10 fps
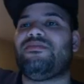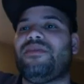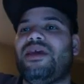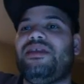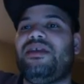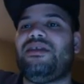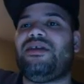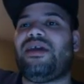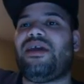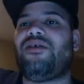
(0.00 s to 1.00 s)
And then they're
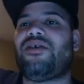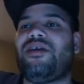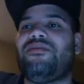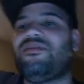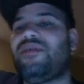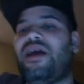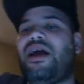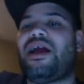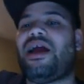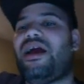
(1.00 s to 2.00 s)
like, okay,
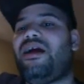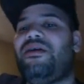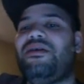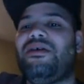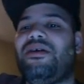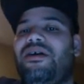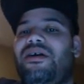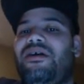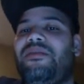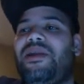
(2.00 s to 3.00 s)
I got
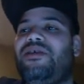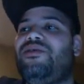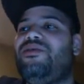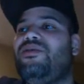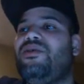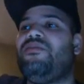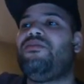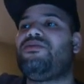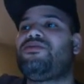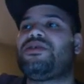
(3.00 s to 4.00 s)
uh, my little
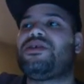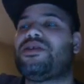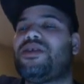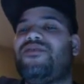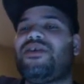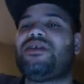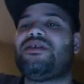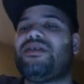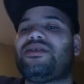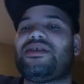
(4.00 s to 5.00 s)
bullshit
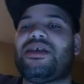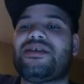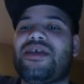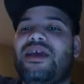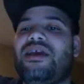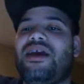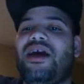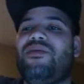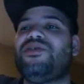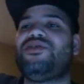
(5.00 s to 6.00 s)
certificate that says, hey, I
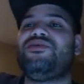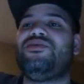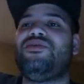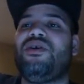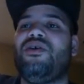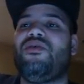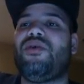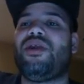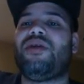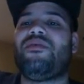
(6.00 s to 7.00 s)
went to
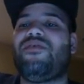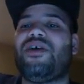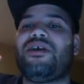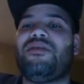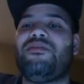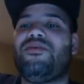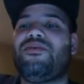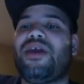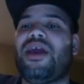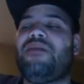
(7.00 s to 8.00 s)
whatever fucking boot
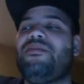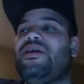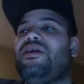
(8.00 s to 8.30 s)
camp